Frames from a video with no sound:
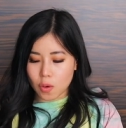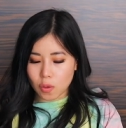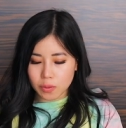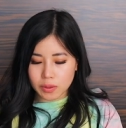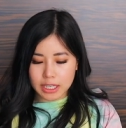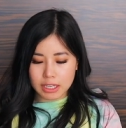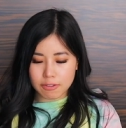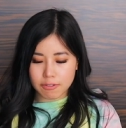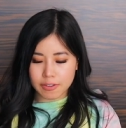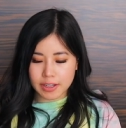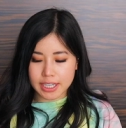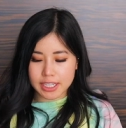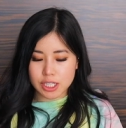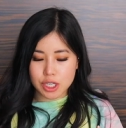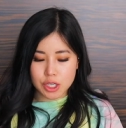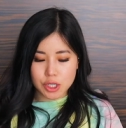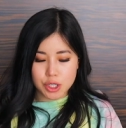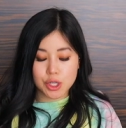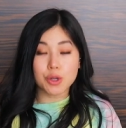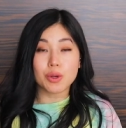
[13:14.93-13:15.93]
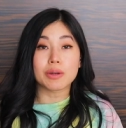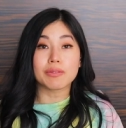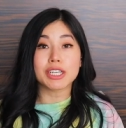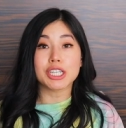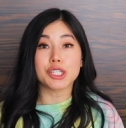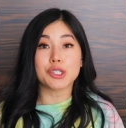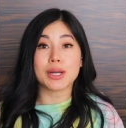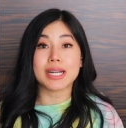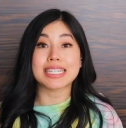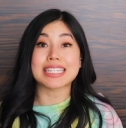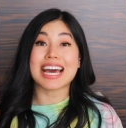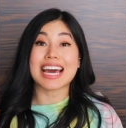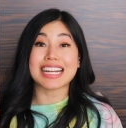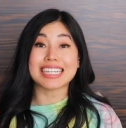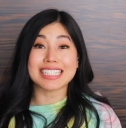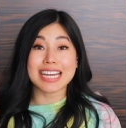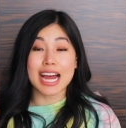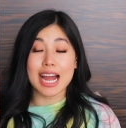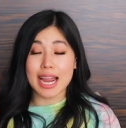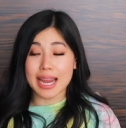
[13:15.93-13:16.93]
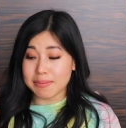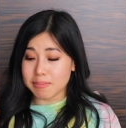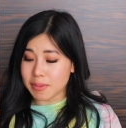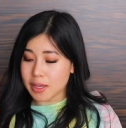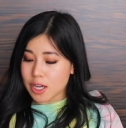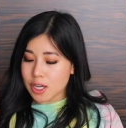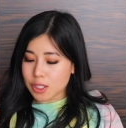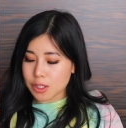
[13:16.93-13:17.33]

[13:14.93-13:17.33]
only fit two of these trays at a time.